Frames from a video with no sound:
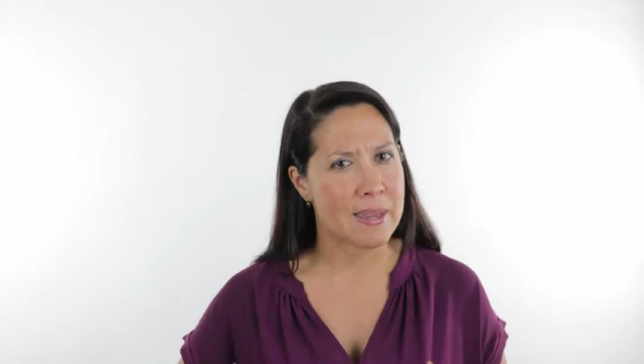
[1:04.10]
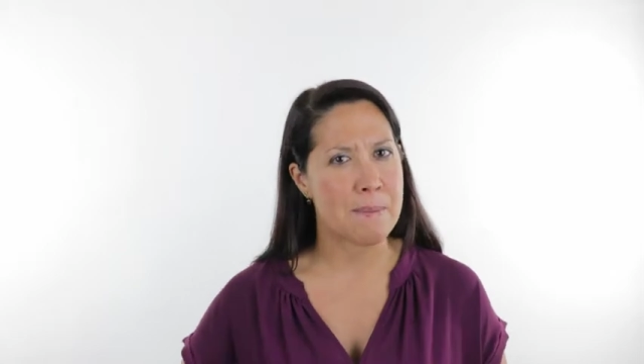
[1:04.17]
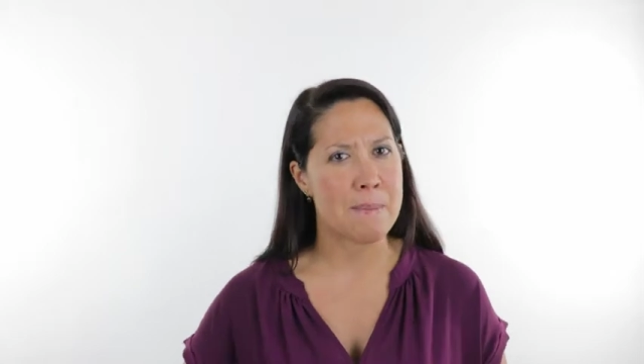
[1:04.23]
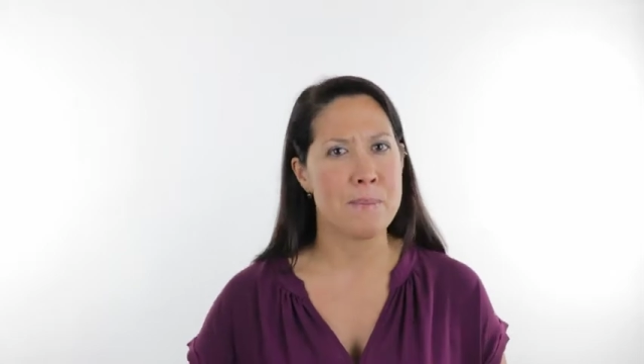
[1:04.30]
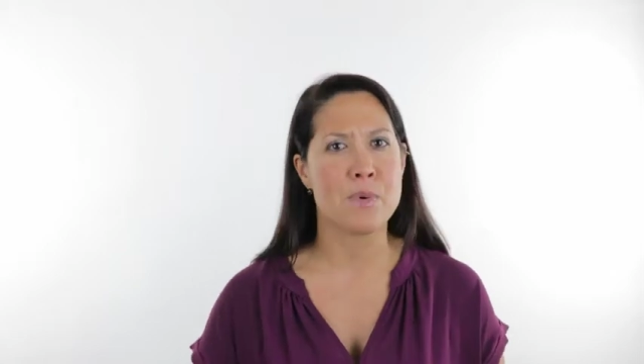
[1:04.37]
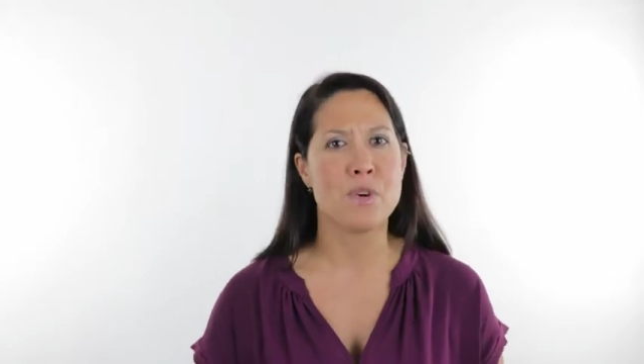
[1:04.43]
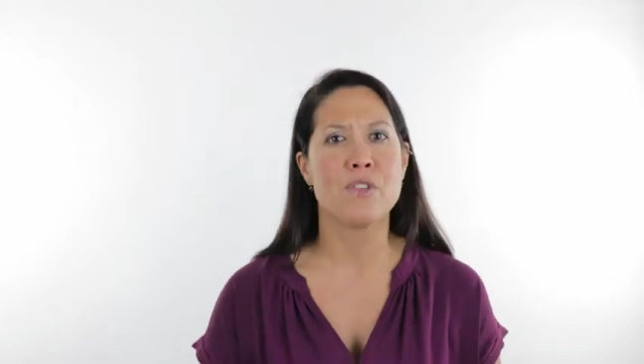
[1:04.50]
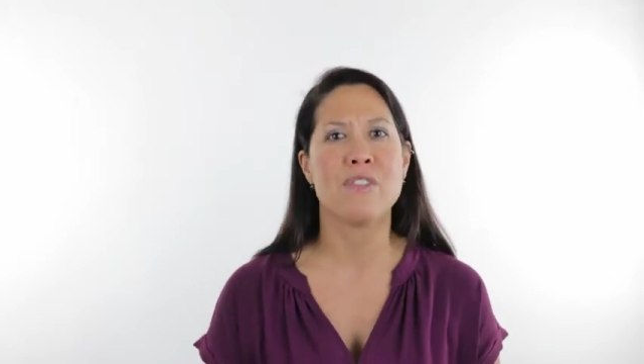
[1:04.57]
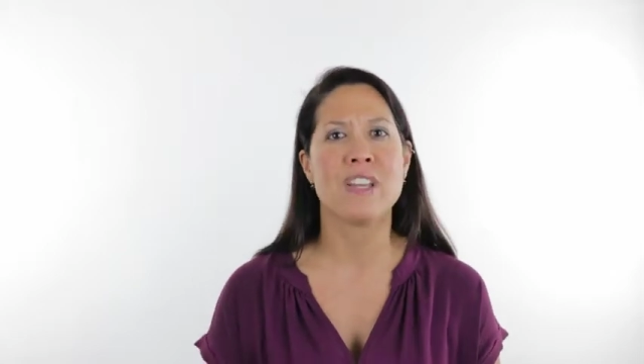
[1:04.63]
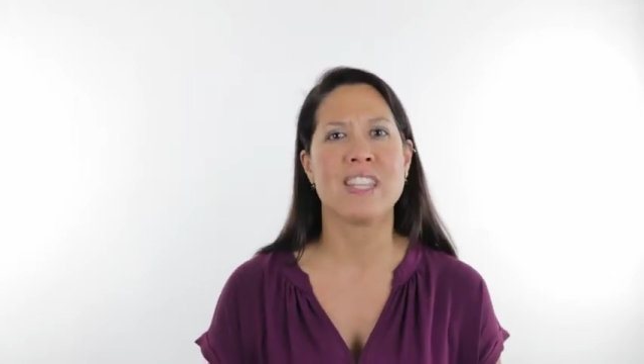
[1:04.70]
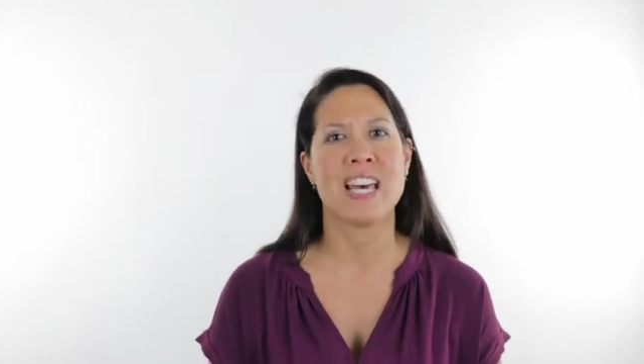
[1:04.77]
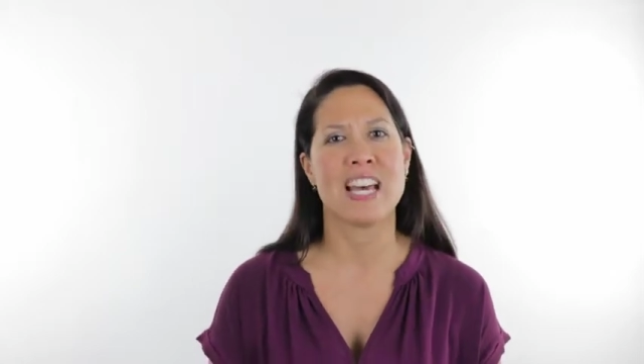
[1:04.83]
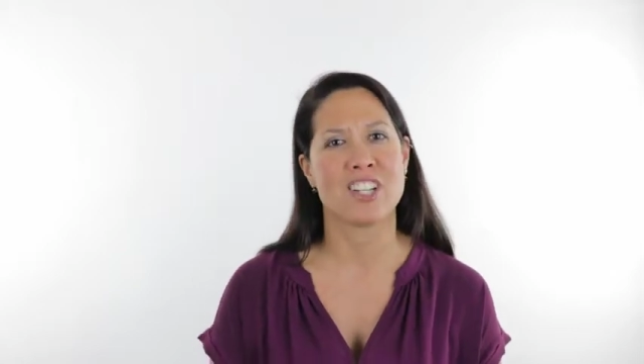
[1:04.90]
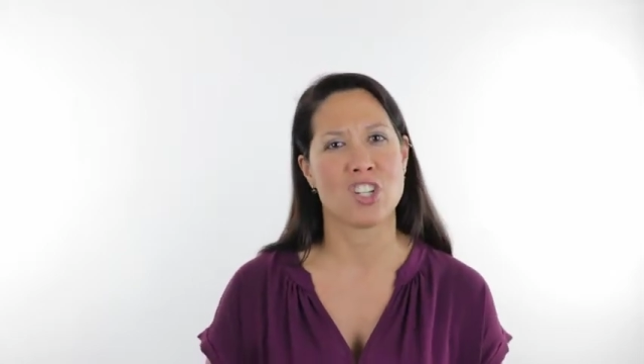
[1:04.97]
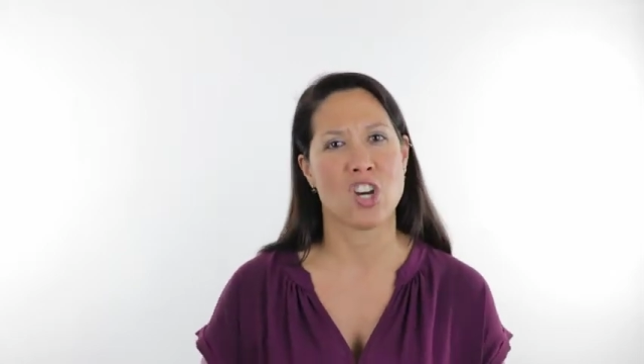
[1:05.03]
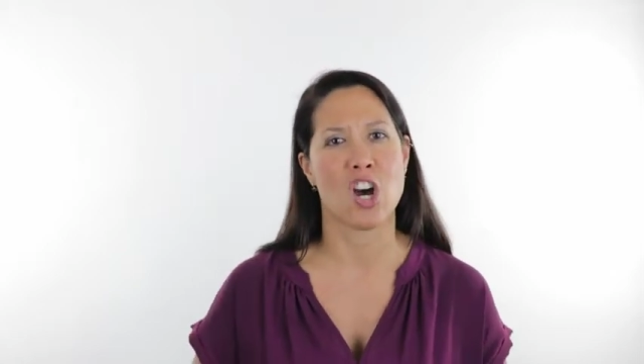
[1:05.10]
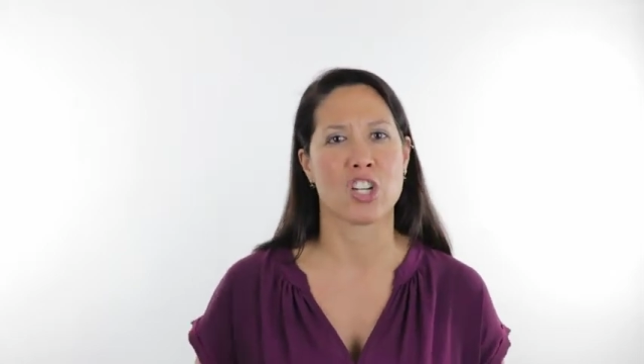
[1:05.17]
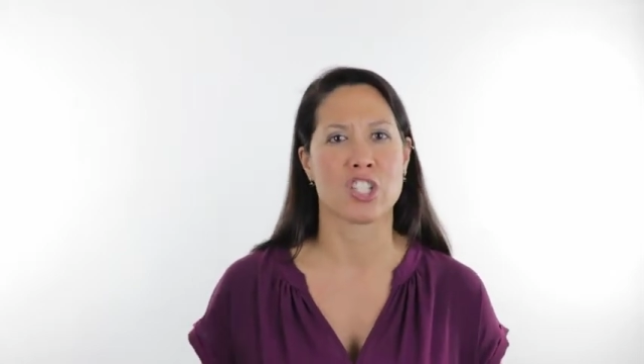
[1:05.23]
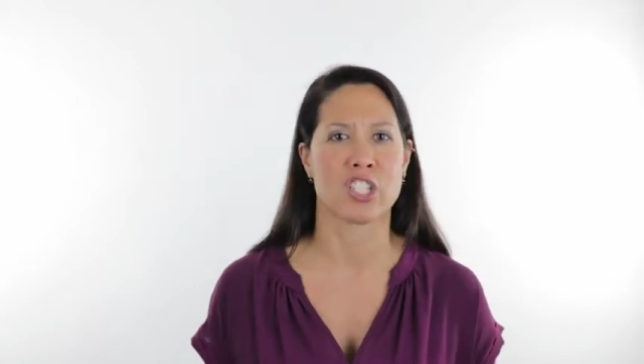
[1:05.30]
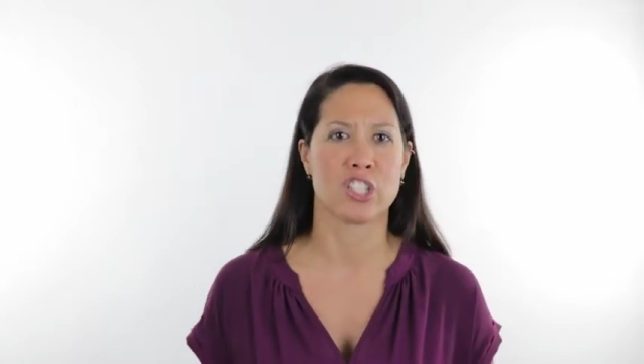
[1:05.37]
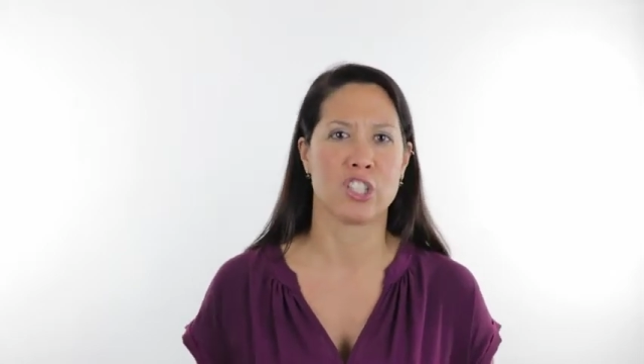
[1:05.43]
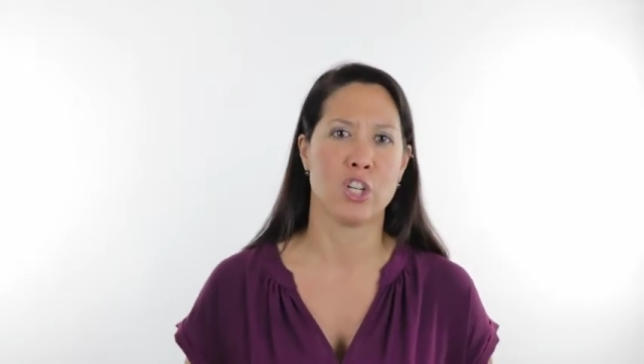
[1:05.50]
then moving that
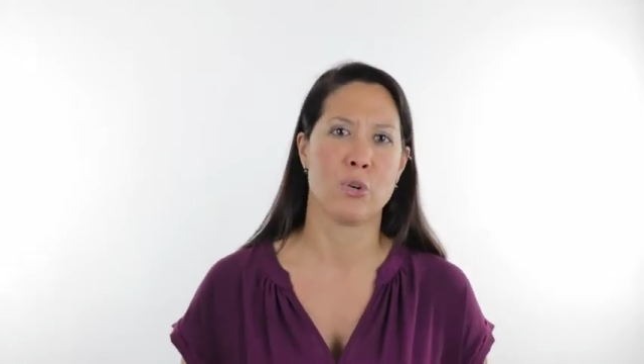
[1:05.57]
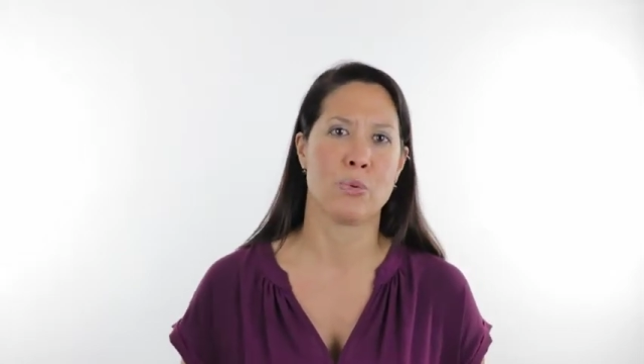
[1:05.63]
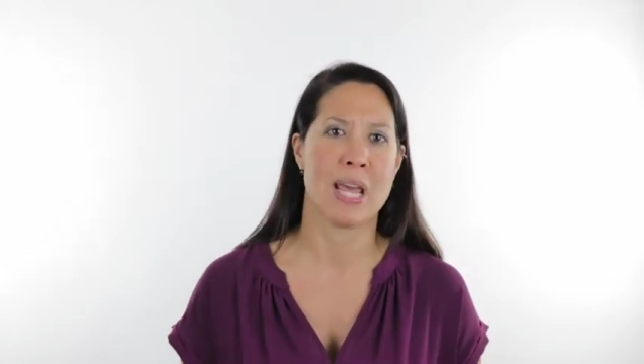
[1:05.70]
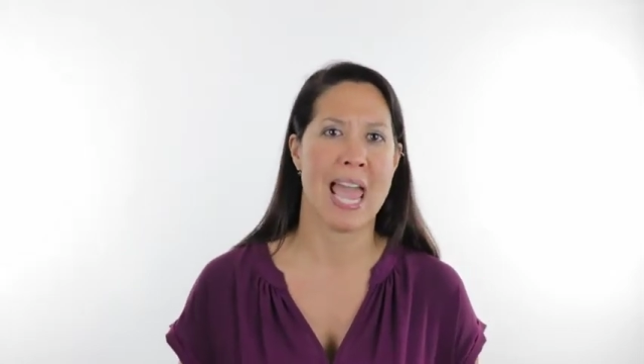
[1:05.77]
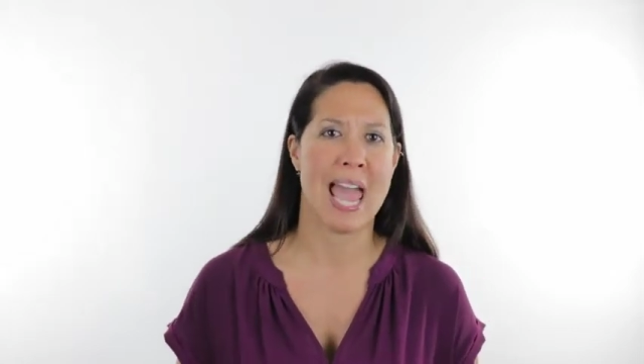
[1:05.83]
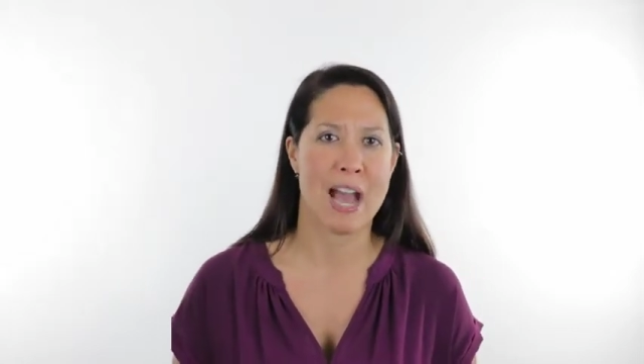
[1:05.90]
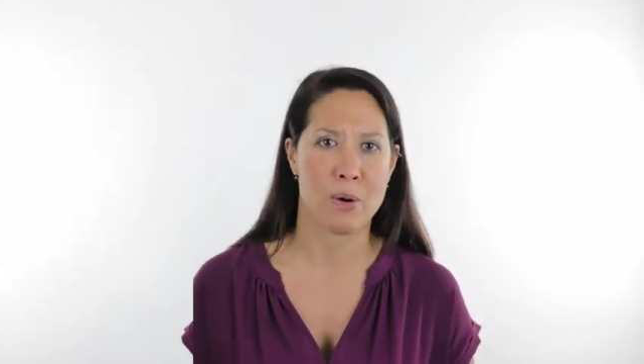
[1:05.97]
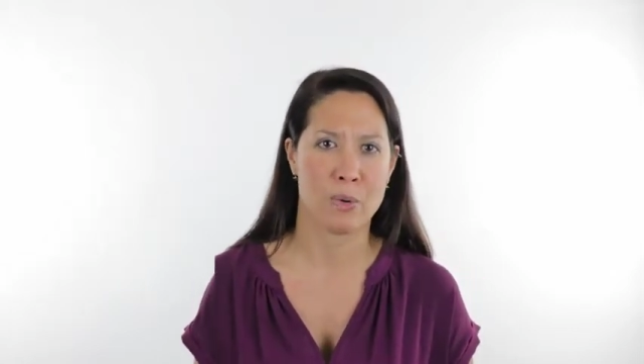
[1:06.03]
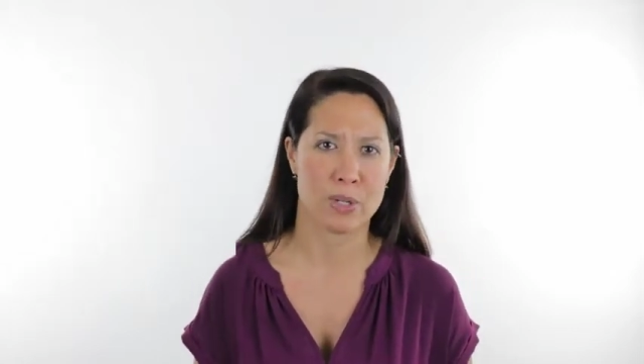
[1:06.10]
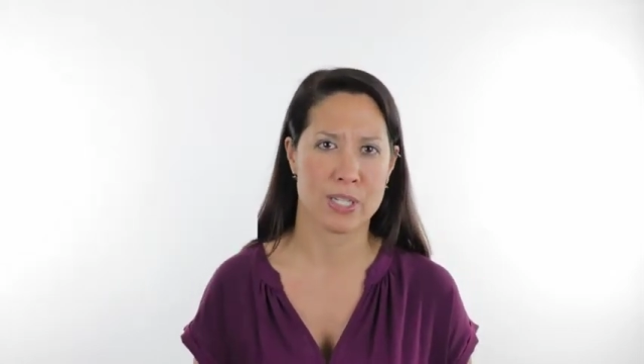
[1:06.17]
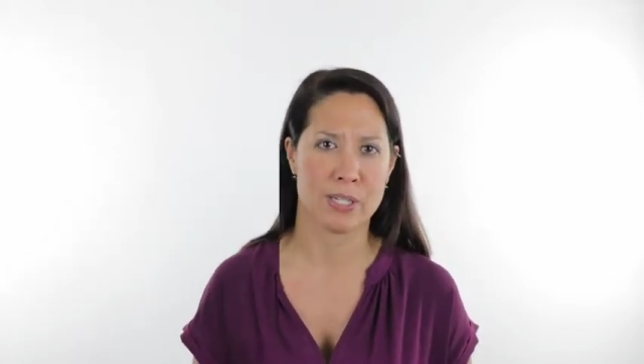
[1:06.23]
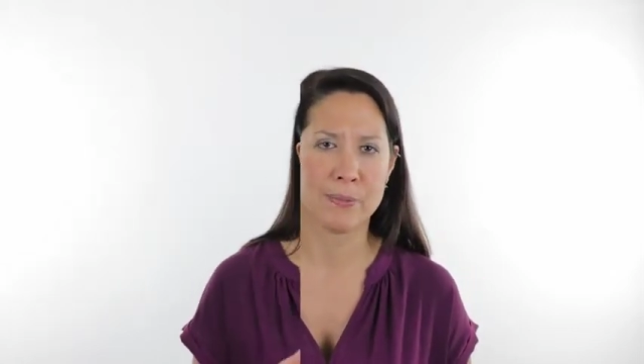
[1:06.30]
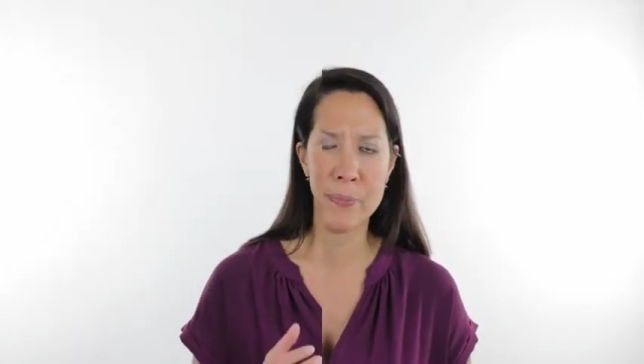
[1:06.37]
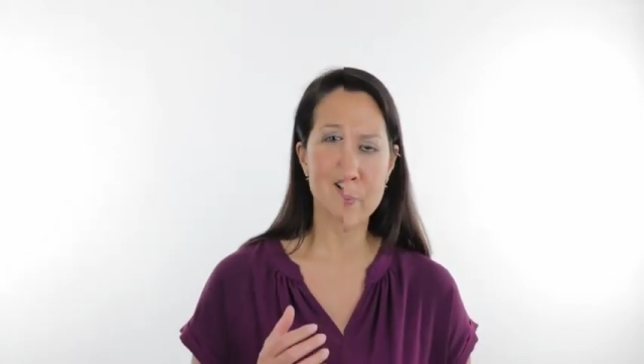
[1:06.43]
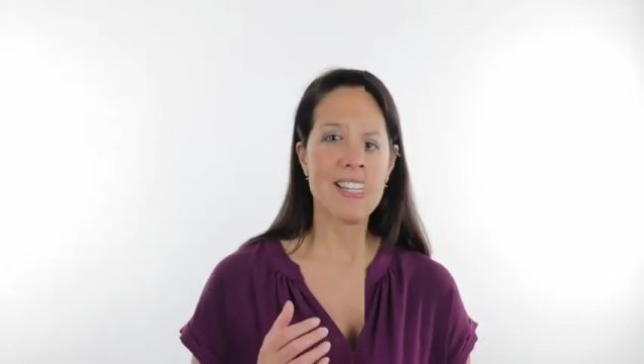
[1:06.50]
toxic load out.